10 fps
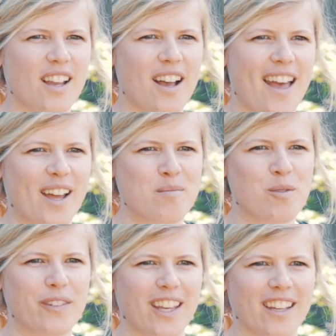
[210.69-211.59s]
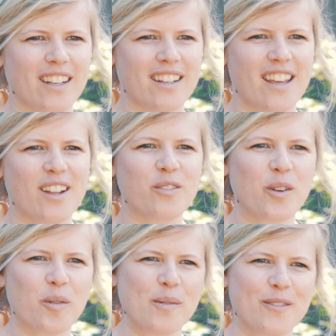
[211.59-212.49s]
Adam moving in, and we
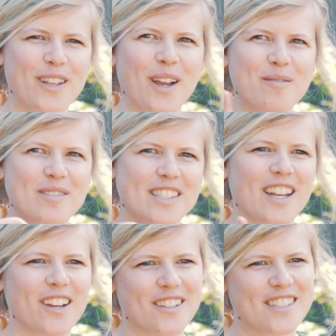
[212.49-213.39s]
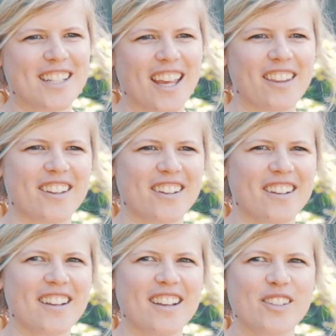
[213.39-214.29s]
were moving upstairs together.
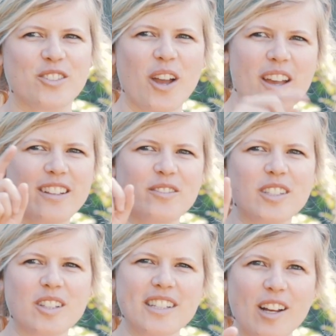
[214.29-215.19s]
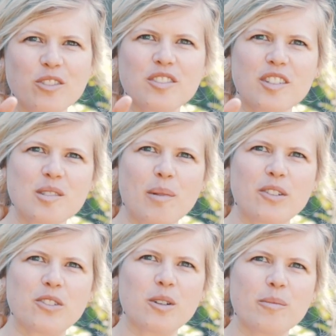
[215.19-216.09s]
So I lived in the downstairs
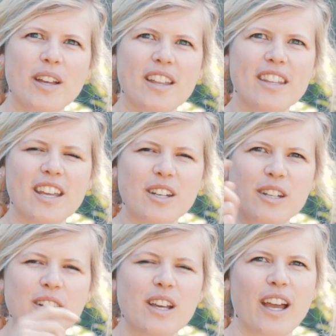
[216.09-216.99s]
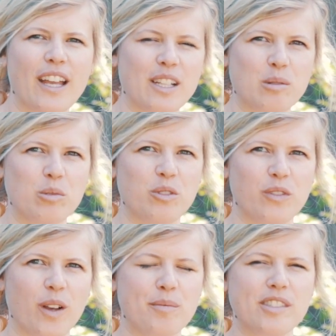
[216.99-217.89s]
bedroom, and then I got to move
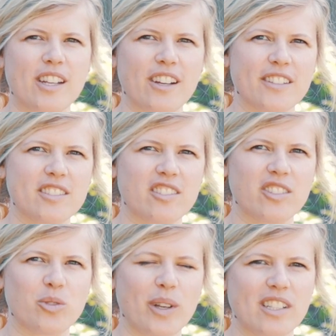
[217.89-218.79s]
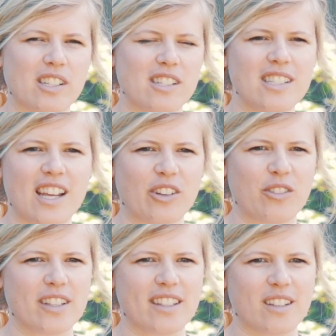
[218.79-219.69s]
upstairs. So we got to
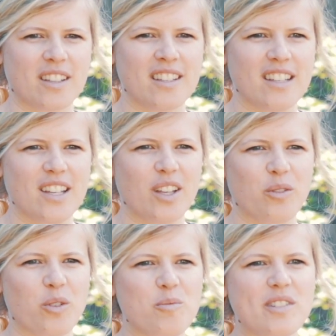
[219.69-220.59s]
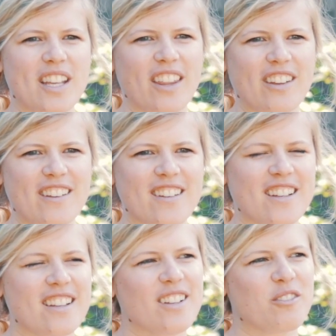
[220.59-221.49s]
decorate the room together,
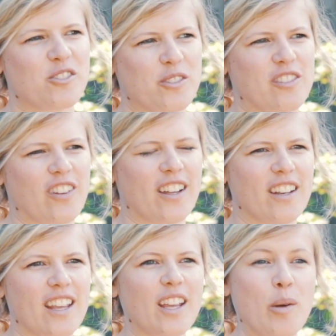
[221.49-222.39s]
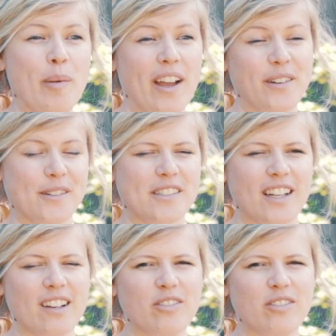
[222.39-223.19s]
which was fun, and combine our stuff.